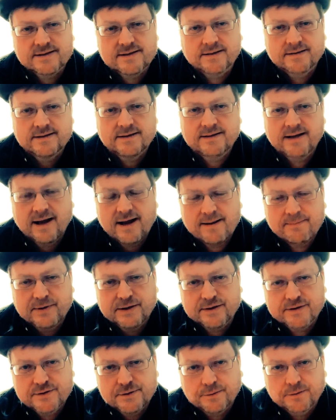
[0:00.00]
and today I'm
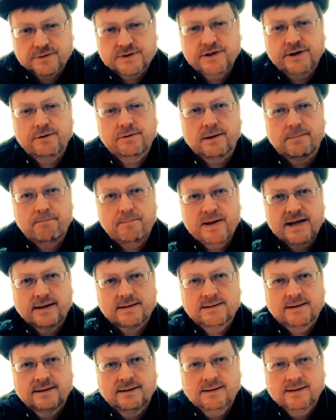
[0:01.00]
going to talk to you a
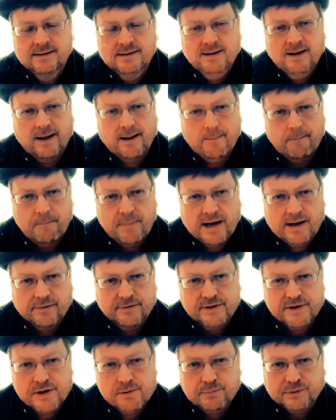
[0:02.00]
bit
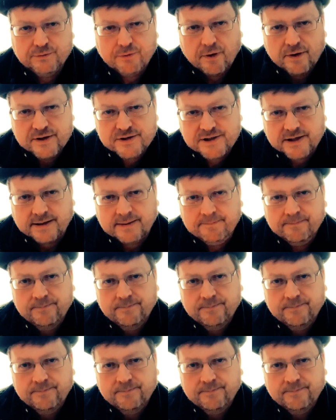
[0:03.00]
about numerology,